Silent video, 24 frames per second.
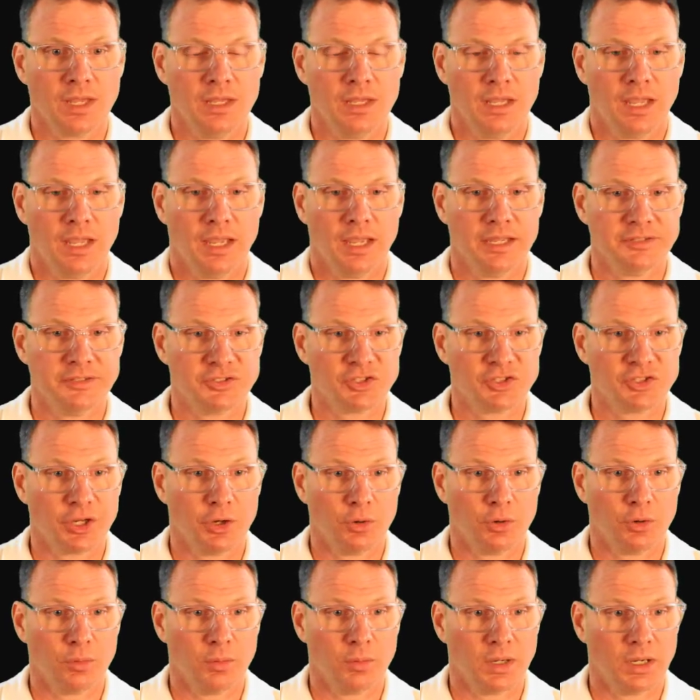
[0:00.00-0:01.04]
And
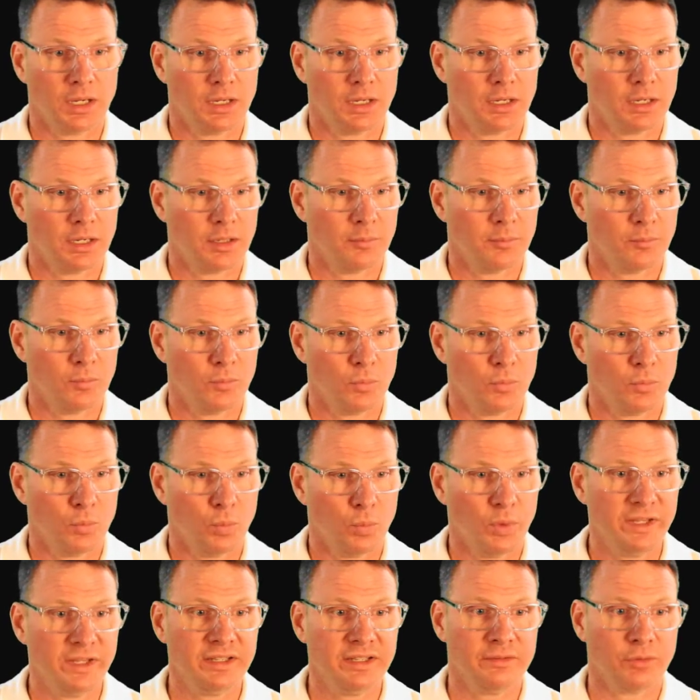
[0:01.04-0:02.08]
so um,
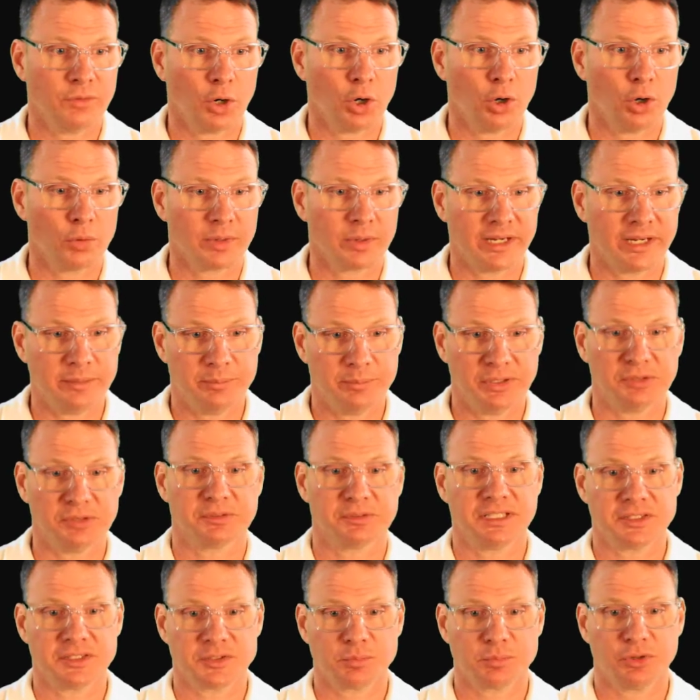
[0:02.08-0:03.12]
we've already built
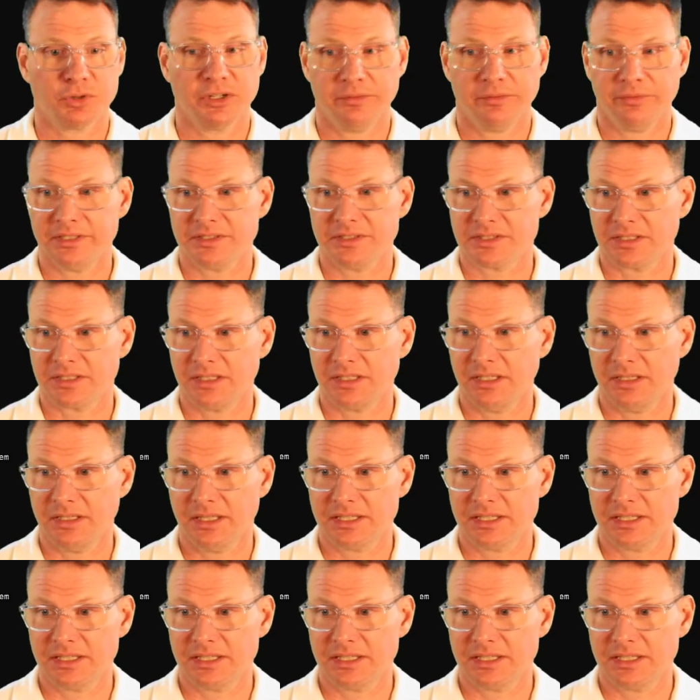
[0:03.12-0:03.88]
this previously.